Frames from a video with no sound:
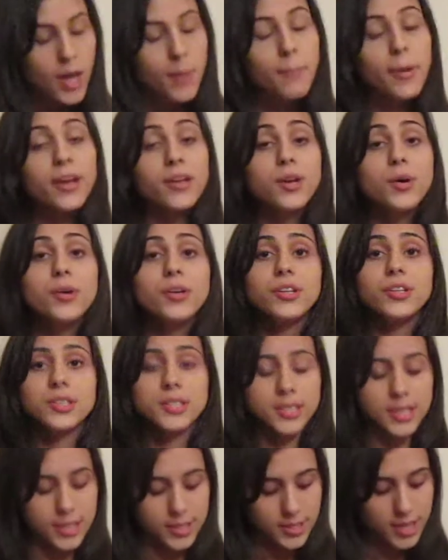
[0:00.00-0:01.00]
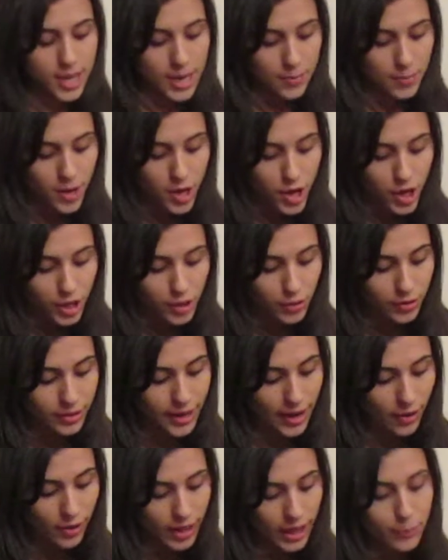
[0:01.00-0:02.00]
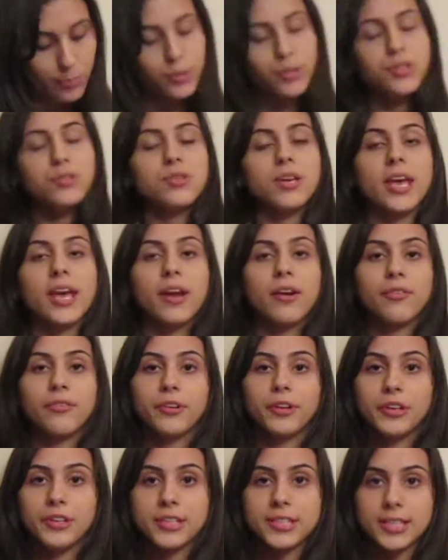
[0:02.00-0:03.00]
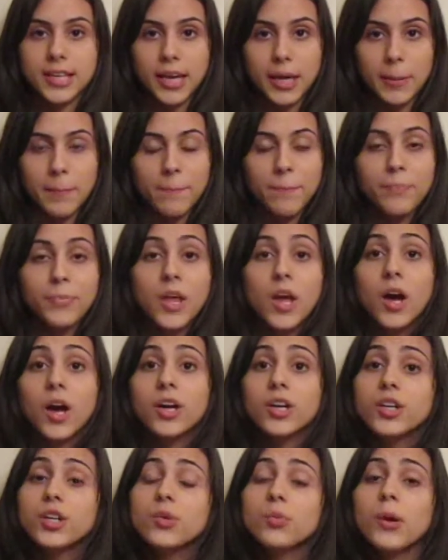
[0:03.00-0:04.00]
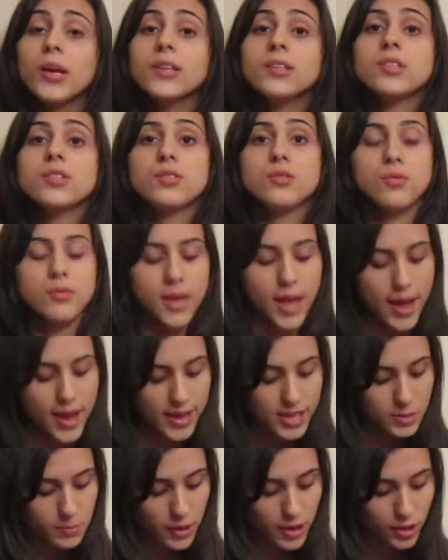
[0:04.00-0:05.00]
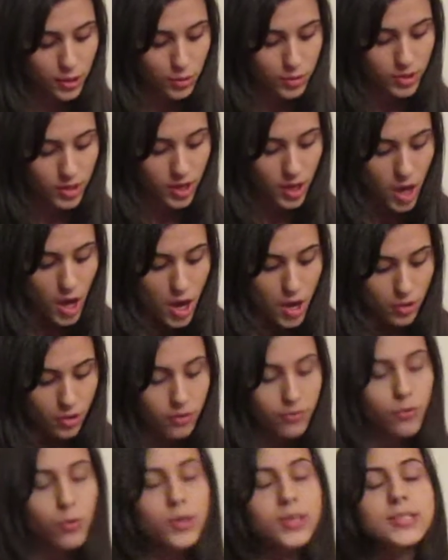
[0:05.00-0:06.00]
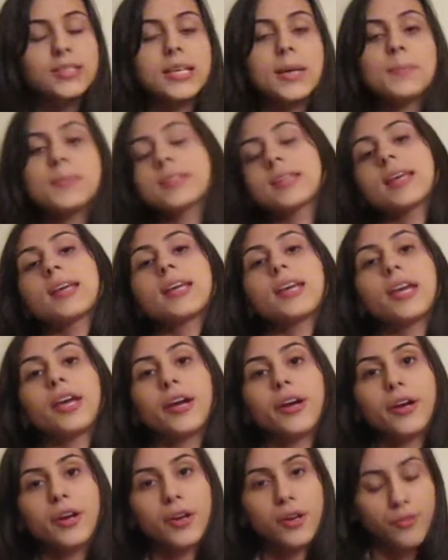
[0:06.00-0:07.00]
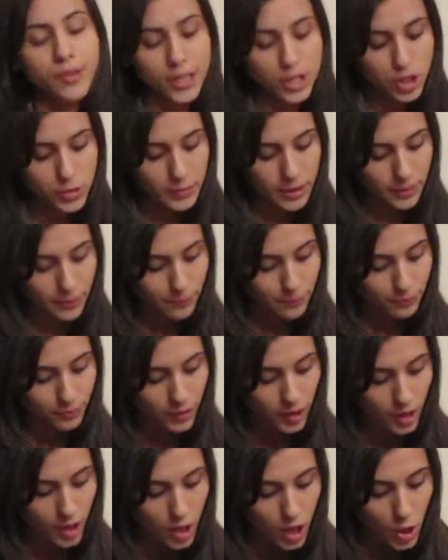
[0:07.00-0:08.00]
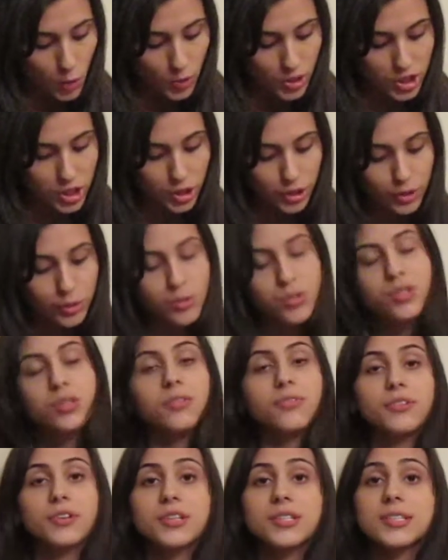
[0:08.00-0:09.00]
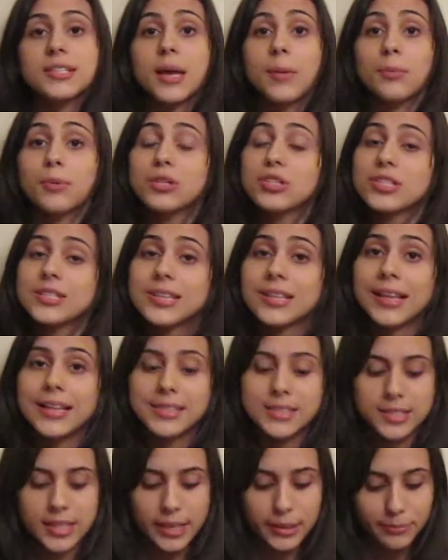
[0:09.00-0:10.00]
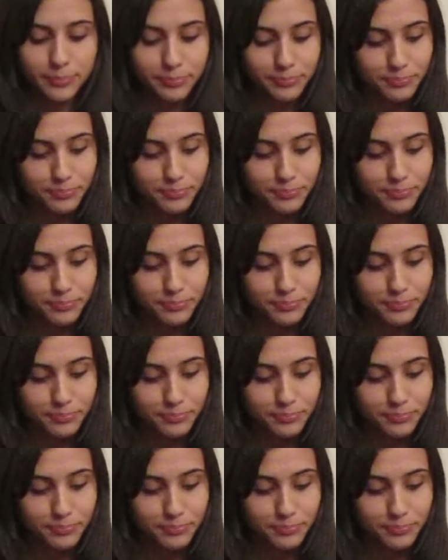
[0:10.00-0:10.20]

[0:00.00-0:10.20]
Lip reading: By knowing your skin type, you are now able to care for your skin. A good way to do that is by using the 4-step skincare regimen, which includes the first step, which is cleansing.